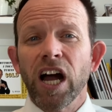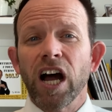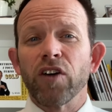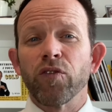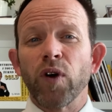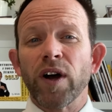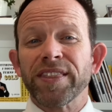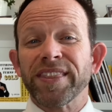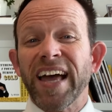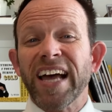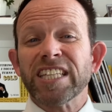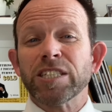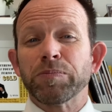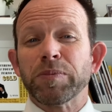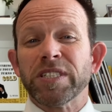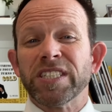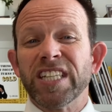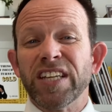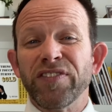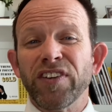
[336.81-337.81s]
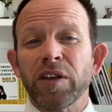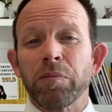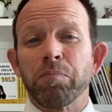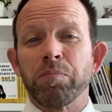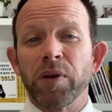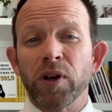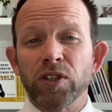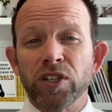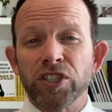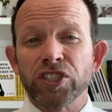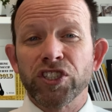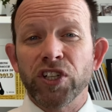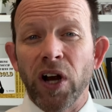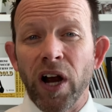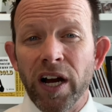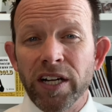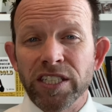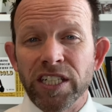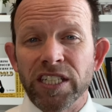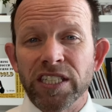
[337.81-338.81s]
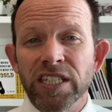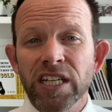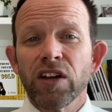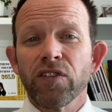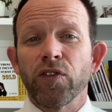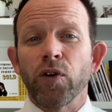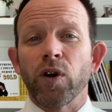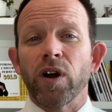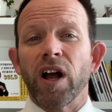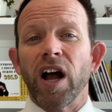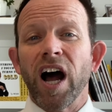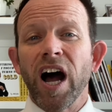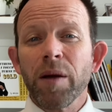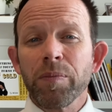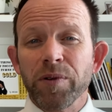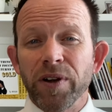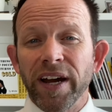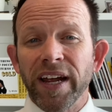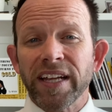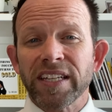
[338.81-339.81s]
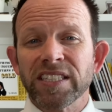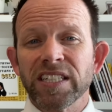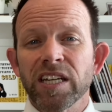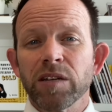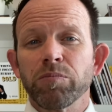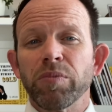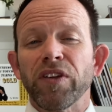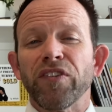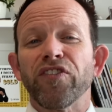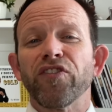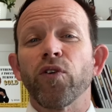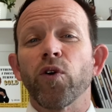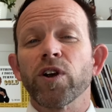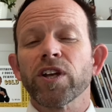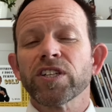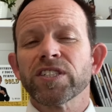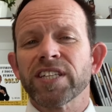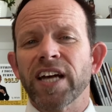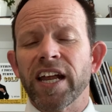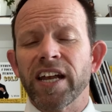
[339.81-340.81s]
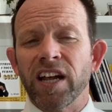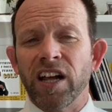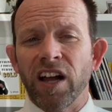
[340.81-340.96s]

of what that specific builder charges for upgrades before you sign a